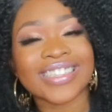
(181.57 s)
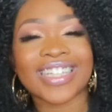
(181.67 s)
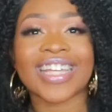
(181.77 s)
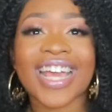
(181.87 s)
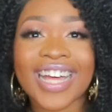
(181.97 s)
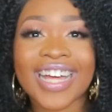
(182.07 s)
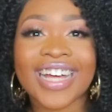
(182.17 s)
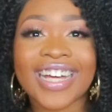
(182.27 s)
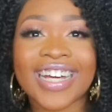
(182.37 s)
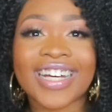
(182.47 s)

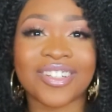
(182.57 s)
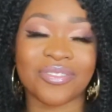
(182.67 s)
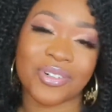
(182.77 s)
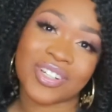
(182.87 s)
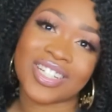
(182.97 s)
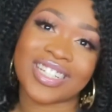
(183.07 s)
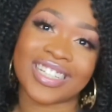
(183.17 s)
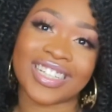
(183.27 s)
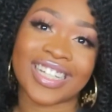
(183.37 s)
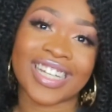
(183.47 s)
yeah,
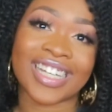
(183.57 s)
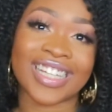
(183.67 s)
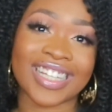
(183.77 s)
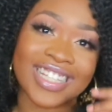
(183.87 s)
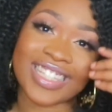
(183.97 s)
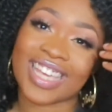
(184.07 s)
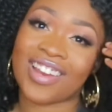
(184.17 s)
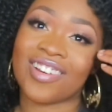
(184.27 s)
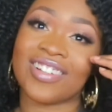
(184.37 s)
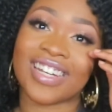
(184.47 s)
unfortunately this
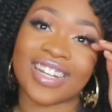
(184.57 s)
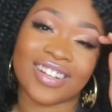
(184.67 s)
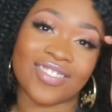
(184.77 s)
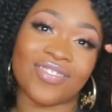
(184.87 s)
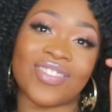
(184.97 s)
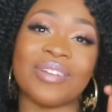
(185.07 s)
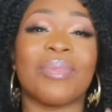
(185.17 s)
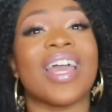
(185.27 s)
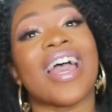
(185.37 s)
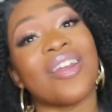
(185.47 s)
hair didn't fit
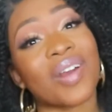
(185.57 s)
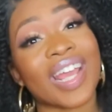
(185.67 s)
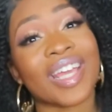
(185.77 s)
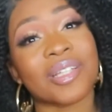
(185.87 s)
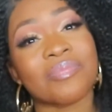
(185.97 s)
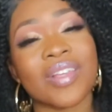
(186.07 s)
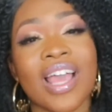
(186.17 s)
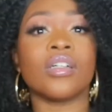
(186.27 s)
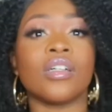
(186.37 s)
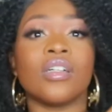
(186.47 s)
my head right.
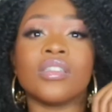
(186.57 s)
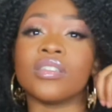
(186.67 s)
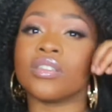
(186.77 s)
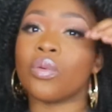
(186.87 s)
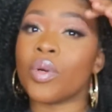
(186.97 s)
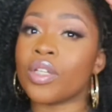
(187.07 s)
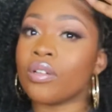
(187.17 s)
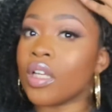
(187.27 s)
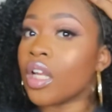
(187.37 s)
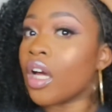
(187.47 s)
So when you
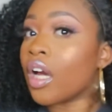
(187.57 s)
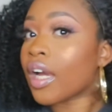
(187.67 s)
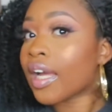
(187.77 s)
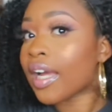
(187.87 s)
look